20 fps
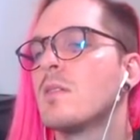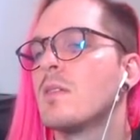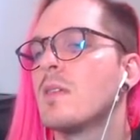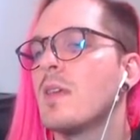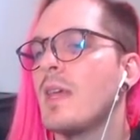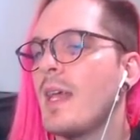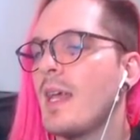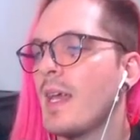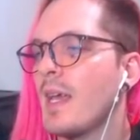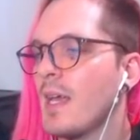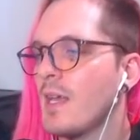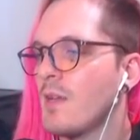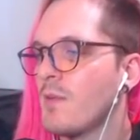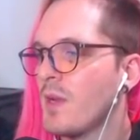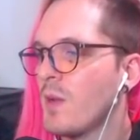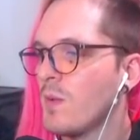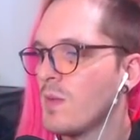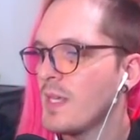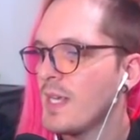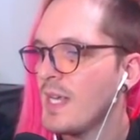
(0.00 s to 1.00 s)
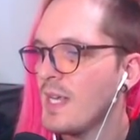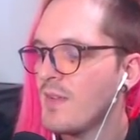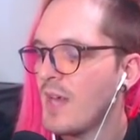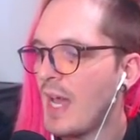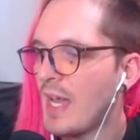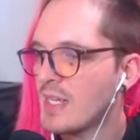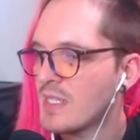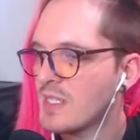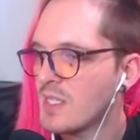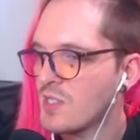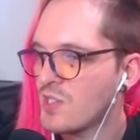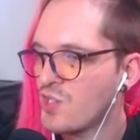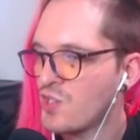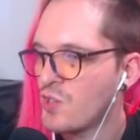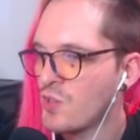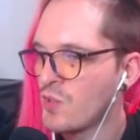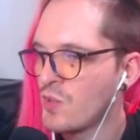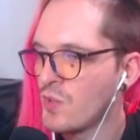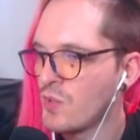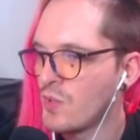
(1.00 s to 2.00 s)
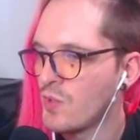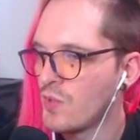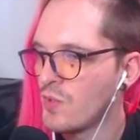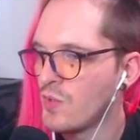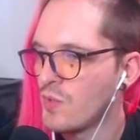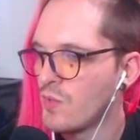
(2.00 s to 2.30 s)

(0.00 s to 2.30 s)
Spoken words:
And we only have access to